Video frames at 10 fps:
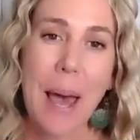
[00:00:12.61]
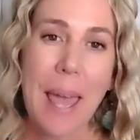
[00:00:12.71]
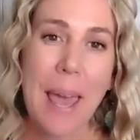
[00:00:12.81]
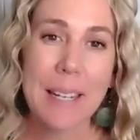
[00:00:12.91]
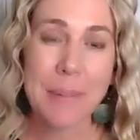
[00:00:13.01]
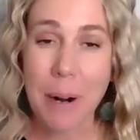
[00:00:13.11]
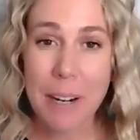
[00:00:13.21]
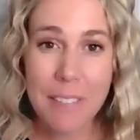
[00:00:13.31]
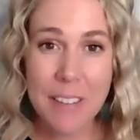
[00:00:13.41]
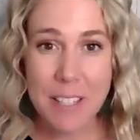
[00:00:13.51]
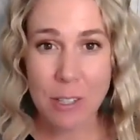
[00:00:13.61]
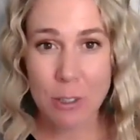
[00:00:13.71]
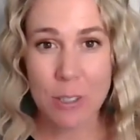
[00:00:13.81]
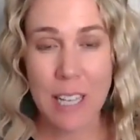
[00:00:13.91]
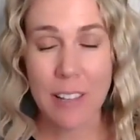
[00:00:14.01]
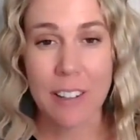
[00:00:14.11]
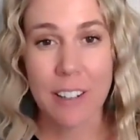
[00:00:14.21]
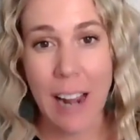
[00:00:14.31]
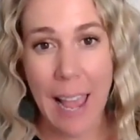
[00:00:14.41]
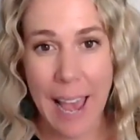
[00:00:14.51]
and part of the Social
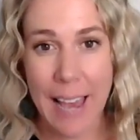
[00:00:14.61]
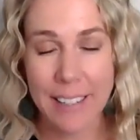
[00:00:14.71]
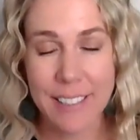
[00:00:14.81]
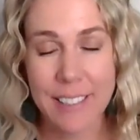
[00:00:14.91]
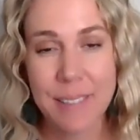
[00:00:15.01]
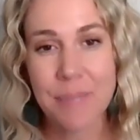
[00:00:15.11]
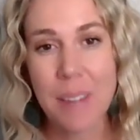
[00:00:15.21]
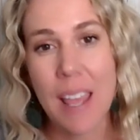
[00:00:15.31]
Seller Hacks.